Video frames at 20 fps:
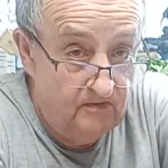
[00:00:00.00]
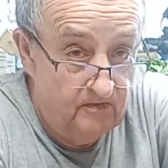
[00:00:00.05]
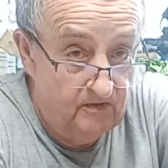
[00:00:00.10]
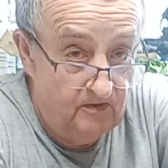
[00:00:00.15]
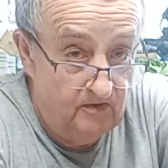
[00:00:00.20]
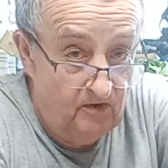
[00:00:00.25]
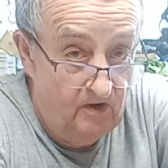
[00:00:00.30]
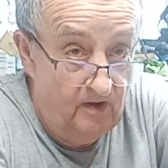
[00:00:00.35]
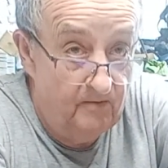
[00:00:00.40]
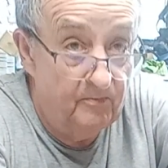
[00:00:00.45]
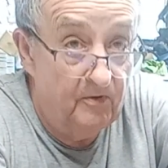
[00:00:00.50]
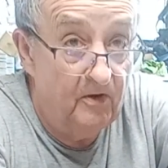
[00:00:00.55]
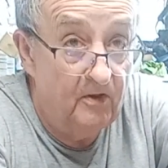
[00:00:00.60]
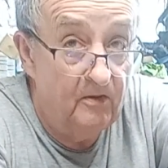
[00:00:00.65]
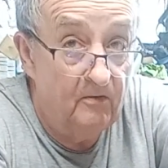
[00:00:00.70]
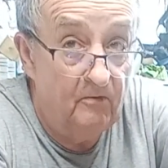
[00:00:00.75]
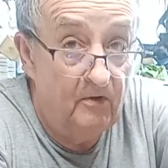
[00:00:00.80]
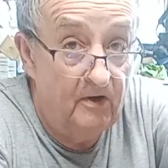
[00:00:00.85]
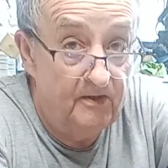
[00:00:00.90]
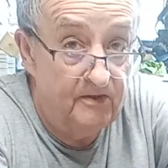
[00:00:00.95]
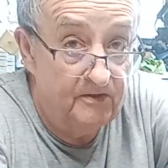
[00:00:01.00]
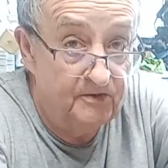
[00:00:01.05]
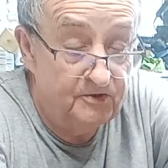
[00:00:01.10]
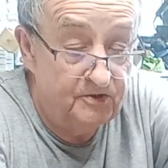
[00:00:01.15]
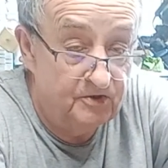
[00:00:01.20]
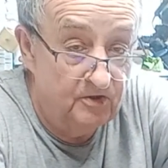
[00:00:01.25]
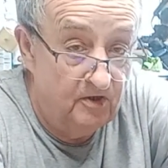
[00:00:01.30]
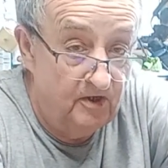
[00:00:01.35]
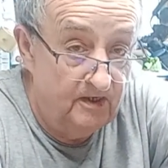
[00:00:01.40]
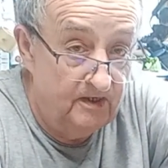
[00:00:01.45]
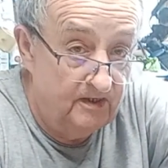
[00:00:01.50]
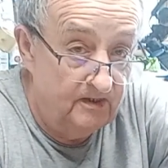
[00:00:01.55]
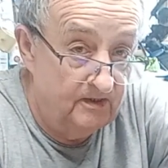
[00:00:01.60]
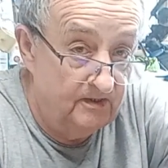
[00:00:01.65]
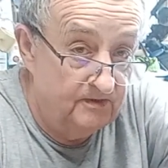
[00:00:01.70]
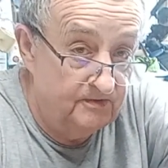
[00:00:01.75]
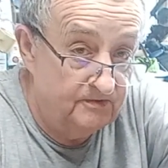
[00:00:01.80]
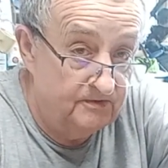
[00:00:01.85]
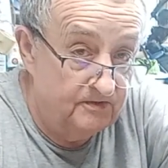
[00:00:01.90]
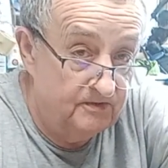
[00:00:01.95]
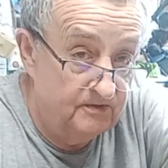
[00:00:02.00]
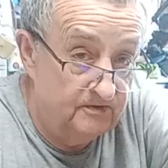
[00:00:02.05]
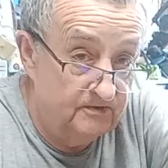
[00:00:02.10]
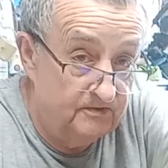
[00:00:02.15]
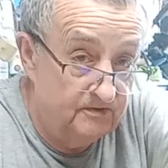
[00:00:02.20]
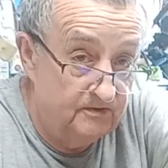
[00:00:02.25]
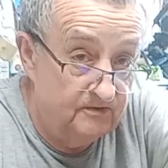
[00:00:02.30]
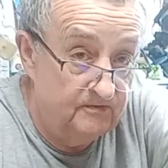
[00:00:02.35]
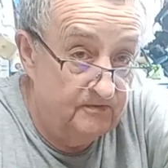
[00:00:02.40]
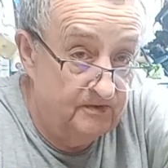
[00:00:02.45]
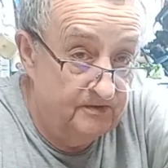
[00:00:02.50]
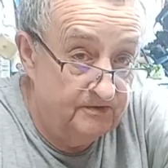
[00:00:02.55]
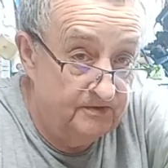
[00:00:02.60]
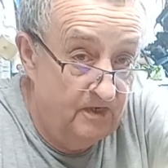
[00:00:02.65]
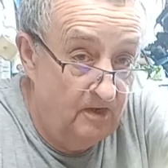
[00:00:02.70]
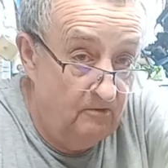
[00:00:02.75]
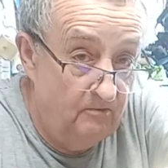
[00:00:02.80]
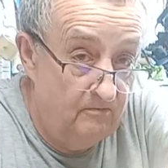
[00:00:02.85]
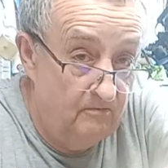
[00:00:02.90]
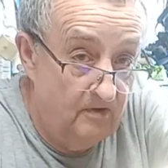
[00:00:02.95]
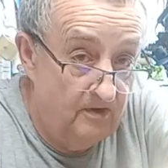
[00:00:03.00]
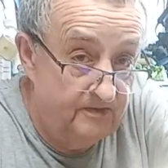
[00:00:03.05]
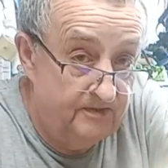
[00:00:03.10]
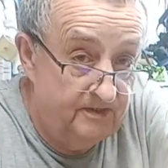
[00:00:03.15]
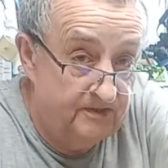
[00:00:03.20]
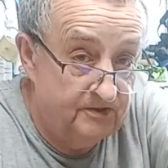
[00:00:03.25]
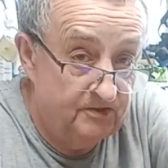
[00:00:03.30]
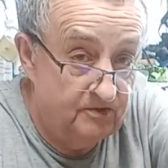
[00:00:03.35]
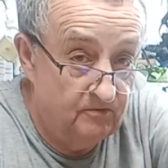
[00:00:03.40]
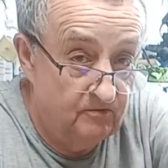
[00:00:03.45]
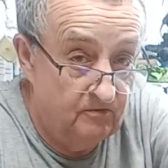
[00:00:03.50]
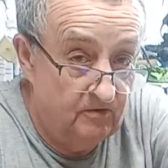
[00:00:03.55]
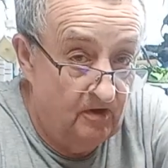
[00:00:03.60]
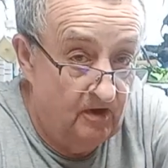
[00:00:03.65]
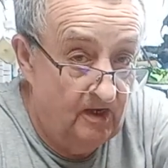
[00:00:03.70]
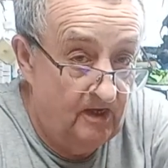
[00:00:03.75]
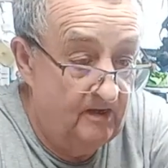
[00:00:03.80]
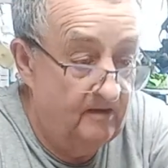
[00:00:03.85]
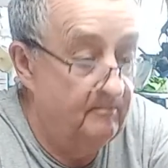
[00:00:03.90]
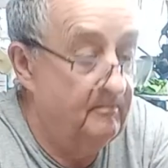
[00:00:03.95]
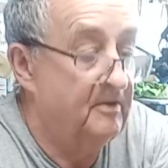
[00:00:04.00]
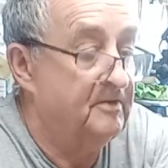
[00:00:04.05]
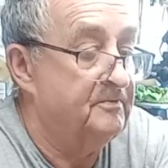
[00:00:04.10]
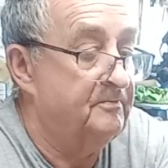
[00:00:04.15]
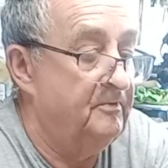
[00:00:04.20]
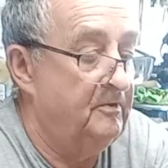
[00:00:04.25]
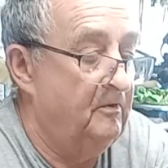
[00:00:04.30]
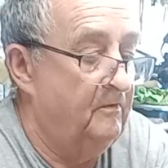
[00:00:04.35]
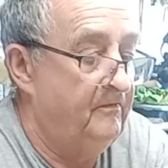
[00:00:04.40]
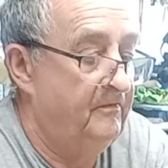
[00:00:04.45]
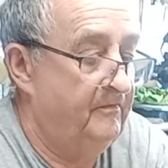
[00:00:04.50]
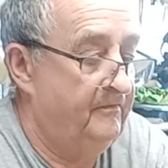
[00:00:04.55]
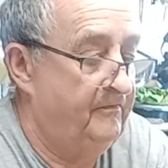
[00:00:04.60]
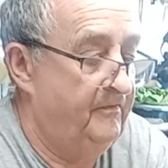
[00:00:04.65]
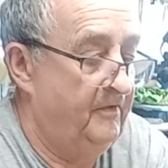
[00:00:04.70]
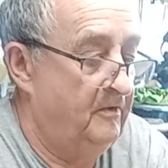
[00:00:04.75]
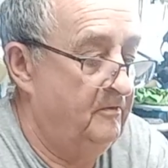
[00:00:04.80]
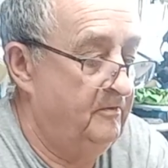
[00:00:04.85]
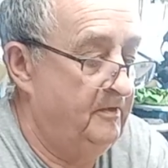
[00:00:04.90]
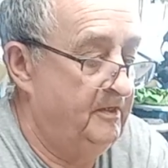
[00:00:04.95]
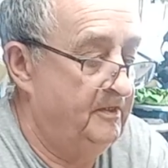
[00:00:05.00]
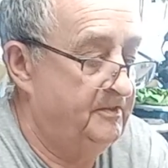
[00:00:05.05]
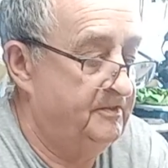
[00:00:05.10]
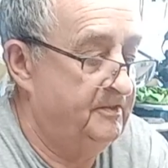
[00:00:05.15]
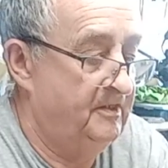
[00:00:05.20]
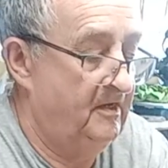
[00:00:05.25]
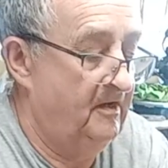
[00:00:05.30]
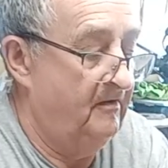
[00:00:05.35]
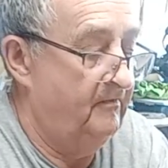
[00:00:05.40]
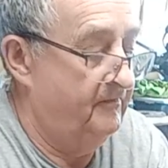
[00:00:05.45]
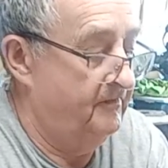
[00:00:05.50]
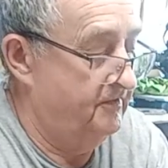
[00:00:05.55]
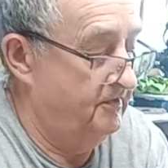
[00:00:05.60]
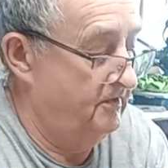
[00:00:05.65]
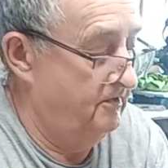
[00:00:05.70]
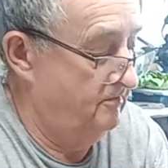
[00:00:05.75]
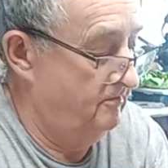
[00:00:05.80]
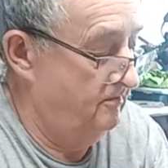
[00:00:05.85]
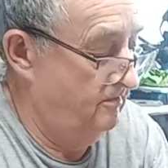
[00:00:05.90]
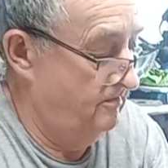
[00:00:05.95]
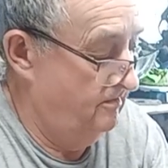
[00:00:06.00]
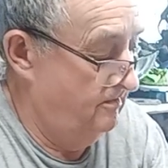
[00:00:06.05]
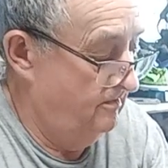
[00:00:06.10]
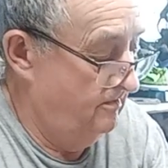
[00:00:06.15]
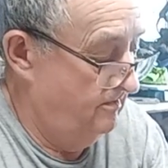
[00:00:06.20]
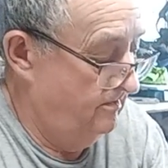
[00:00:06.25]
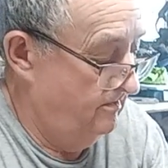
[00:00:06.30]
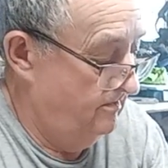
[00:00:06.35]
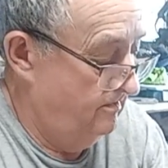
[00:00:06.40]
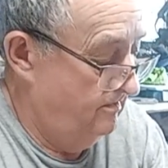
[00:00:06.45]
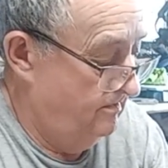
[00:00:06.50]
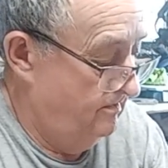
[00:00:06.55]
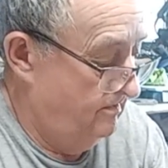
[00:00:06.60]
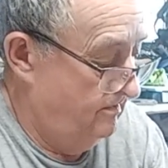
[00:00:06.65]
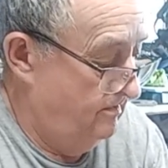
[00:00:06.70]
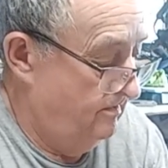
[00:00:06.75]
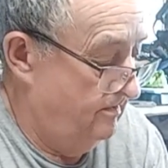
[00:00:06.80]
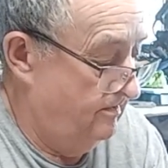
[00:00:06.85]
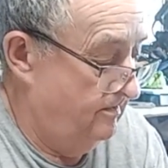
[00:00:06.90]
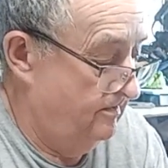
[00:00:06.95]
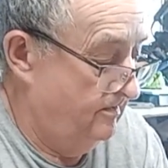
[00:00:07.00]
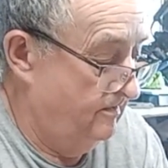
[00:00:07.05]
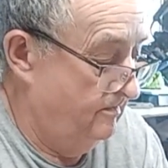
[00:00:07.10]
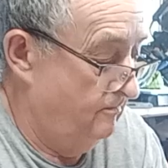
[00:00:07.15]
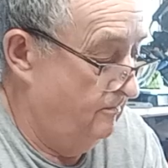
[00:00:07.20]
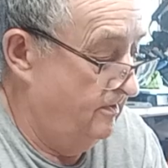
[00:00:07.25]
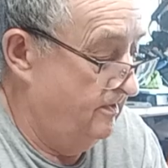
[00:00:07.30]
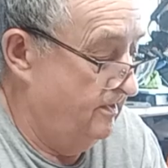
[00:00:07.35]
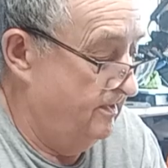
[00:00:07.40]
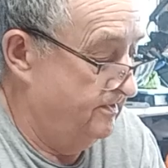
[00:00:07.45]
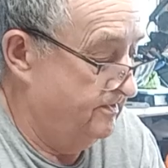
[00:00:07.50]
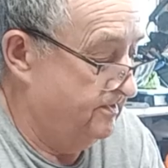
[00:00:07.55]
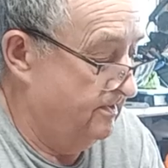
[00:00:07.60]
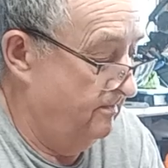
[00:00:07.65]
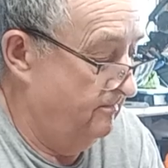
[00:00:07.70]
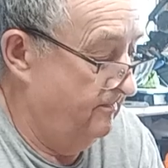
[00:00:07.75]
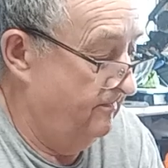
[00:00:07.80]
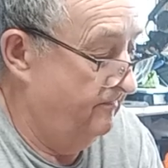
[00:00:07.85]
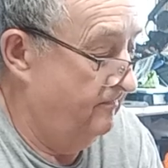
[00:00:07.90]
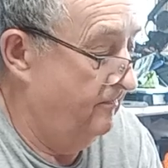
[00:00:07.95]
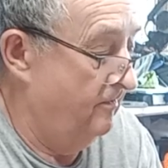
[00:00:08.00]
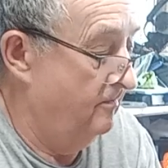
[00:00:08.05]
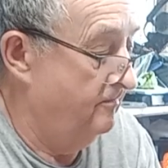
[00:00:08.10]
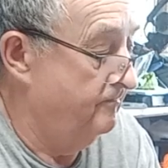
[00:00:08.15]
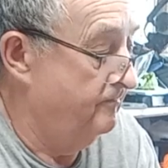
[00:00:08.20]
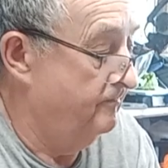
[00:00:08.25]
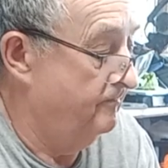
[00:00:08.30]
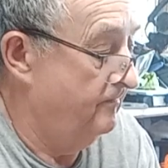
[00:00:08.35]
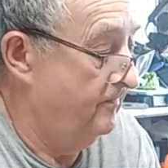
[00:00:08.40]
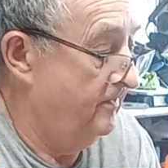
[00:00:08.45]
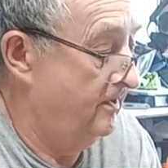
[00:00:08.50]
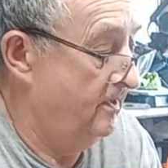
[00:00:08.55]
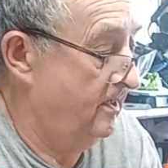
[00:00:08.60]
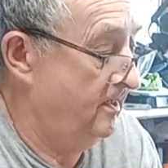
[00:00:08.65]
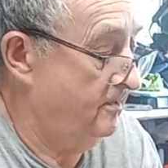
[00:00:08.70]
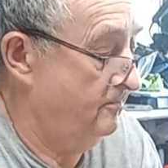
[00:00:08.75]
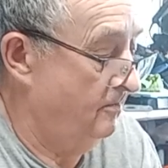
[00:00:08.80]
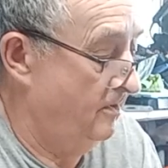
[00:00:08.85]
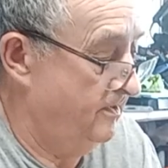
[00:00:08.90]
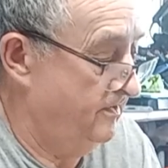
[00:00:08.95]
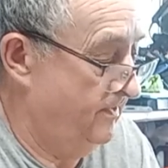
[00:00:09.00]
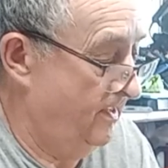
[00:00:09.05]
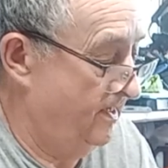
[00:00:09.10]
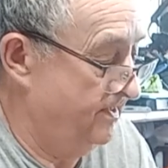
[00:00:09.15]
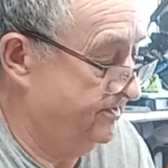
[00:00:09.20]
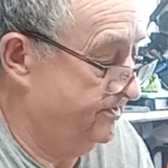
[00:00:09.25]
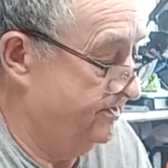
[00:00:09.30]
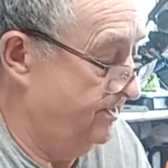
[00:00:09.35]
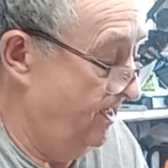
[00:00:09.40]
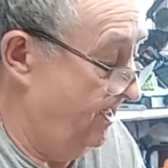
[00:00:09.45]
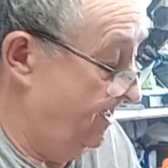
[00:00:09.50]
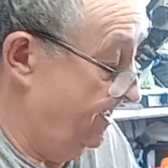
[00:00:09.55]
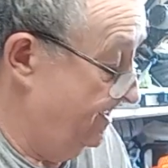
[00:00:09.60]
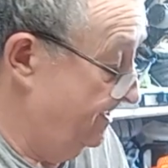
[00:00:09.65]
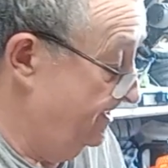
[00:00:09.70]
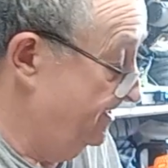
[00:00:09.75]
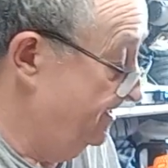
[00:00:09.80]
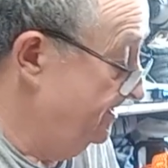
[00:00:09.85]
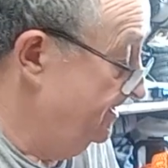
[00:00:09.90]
The light, by the way, that's shining there's no additional light. It must be off the phone itself, so I don't know where that's coming from. But anyway, that's that.